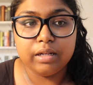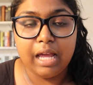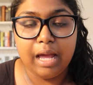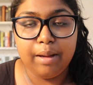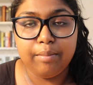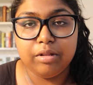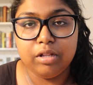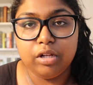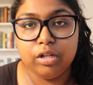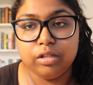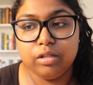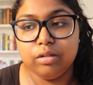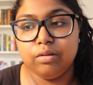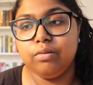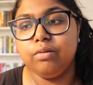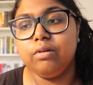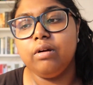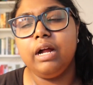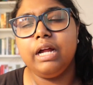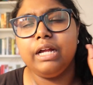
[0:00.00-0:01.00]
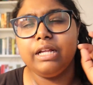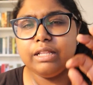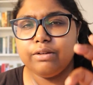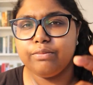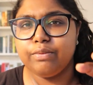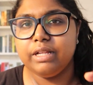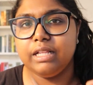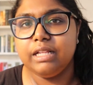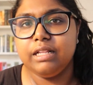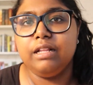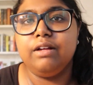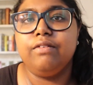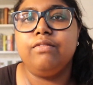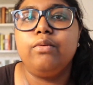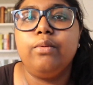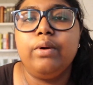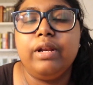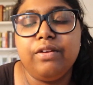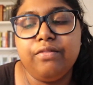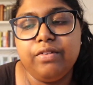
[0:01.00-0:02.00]
Camelot lore. I really
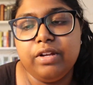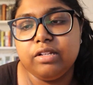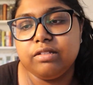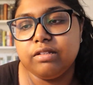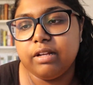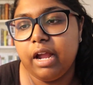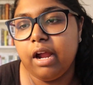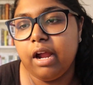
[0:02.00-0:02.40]
love Guinevere as a